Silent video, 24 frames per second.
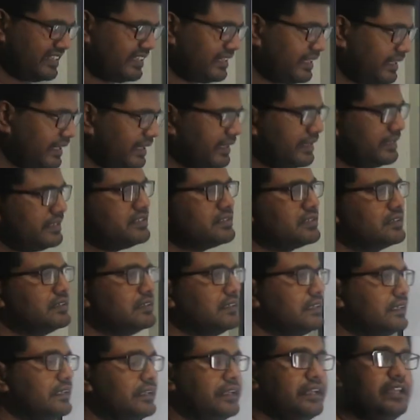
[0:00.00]
And
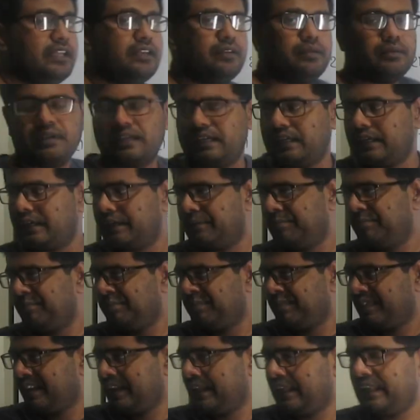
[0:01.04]
in
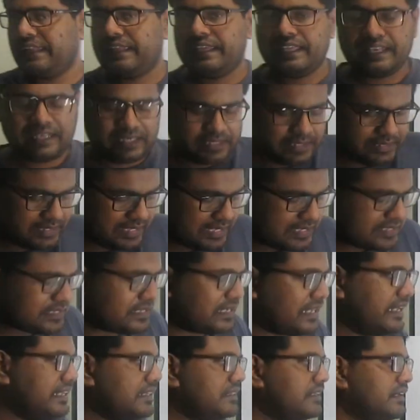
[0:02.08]
last
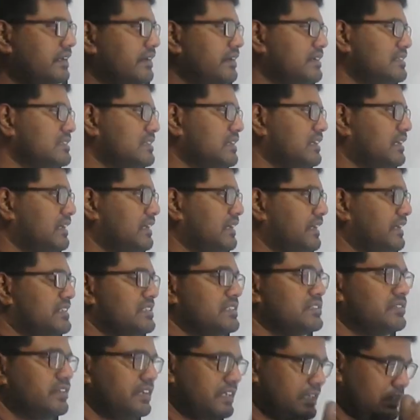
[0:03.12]
line there it
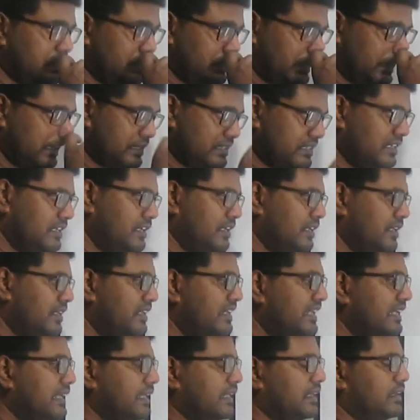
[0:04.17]
is written that
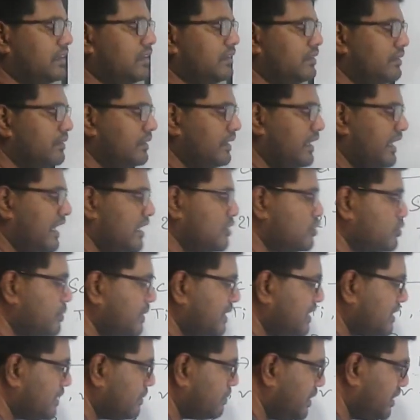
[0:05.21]
nickel, atomic
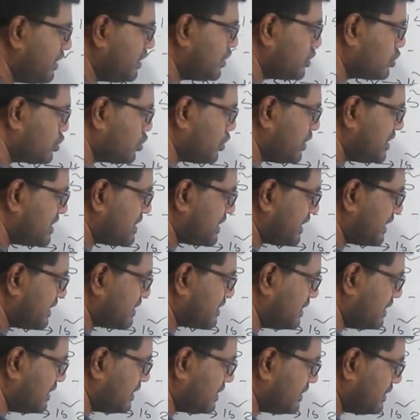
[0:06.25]
number 28,
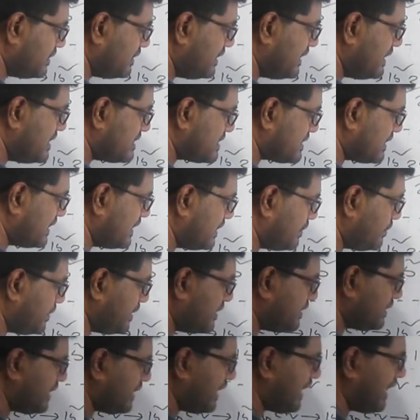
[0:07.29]
this
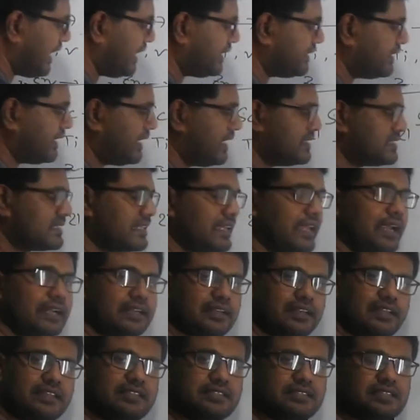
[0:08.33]
element act as
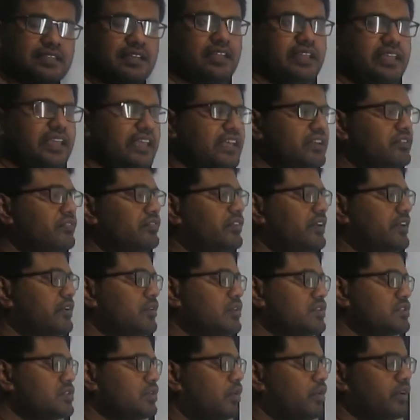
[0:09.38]
catalyst in
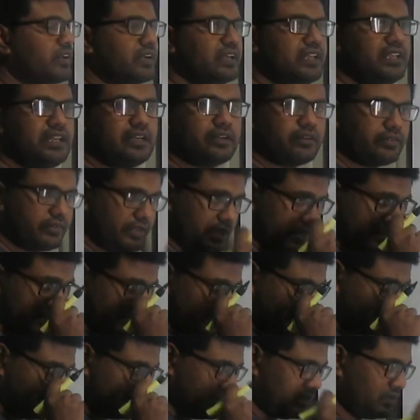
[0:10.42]
various organic
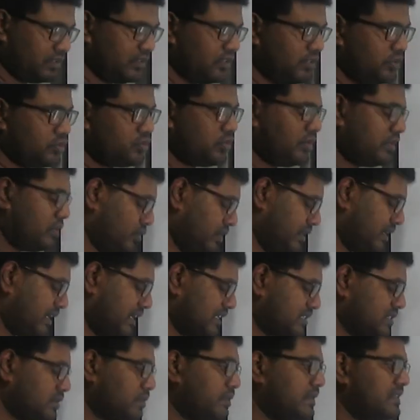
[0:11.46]
reactions. So you can
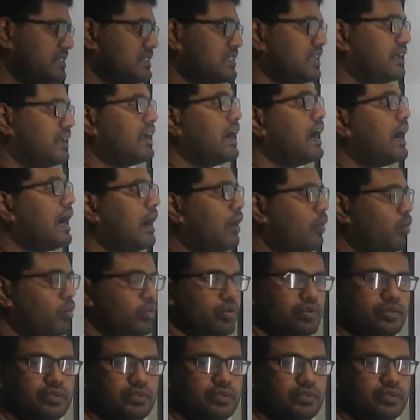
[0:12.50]
ask me, sir, how?